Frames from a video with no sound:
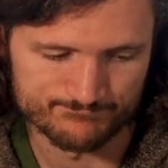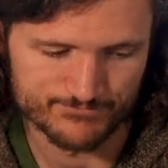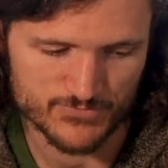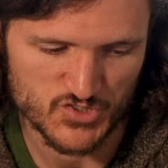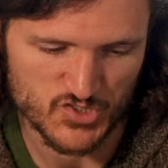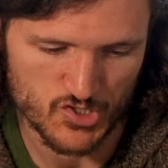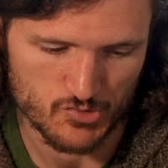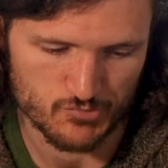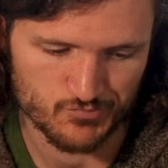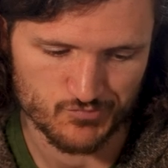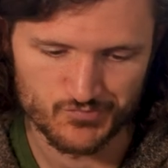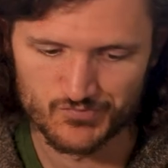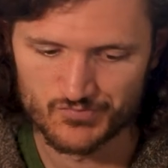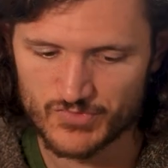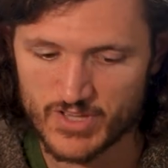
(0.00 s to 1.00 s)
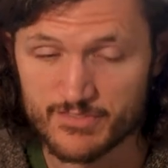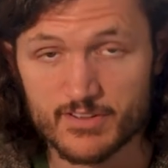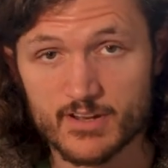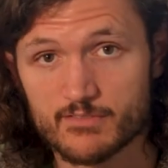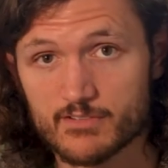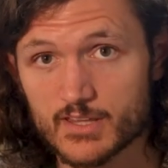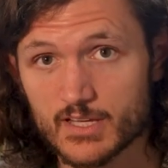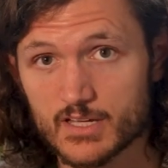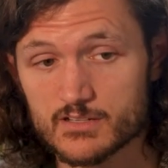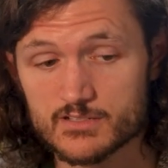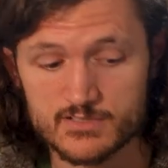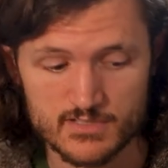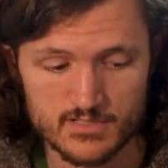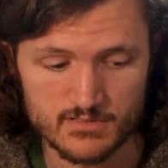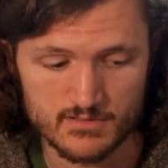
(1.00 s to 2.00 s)
So I fit everything
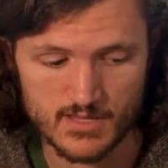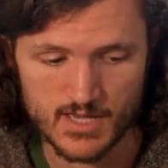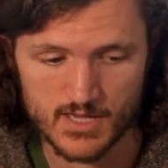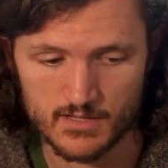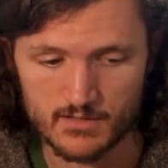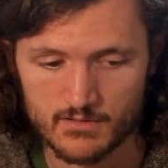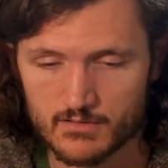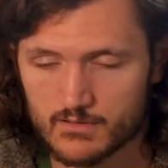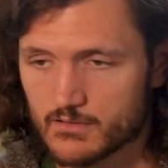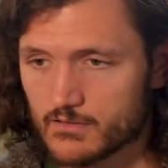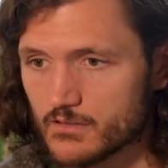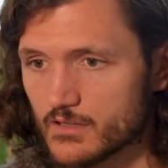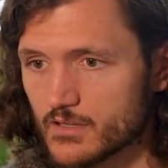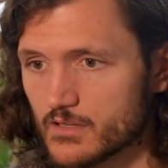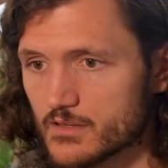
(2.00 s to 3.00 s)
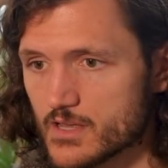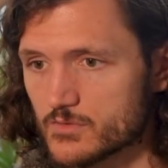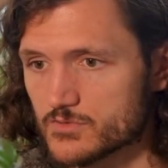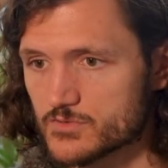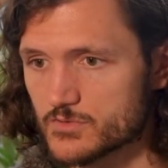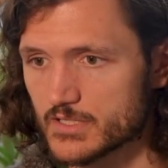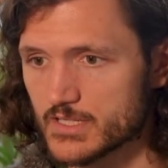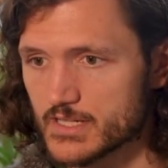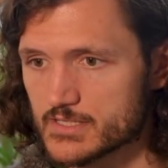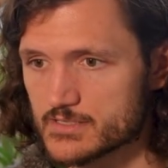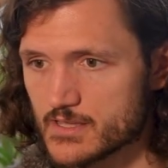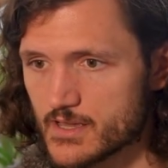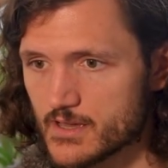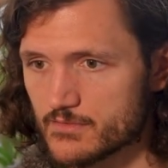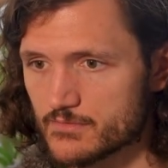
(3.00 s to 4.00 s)
else in that. And that was really nice
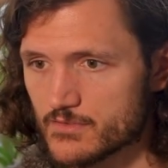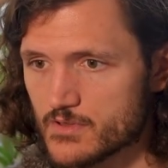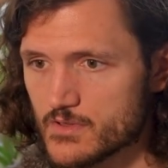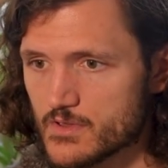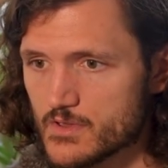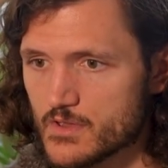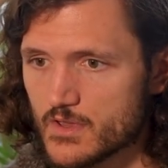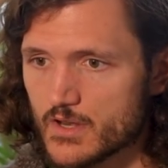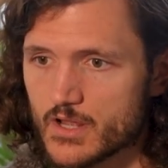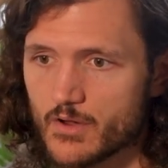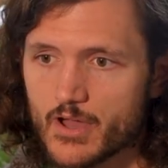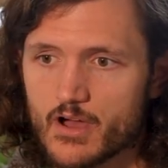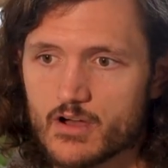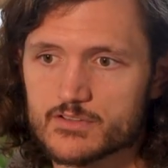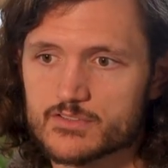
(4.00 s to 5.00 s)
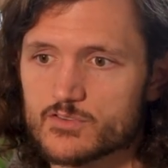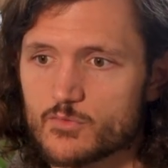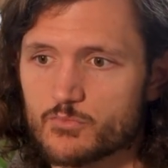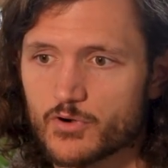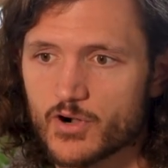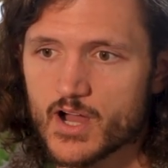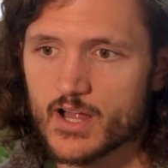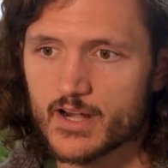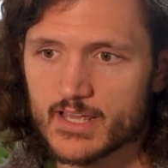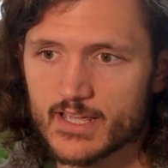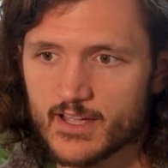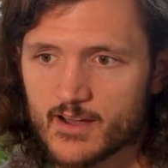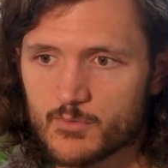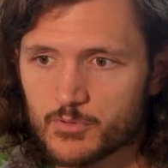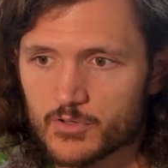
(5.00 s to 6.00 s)
to have. Now, I also brought a
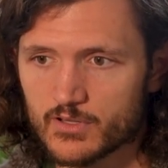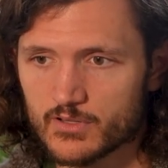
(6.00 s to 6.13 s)
couple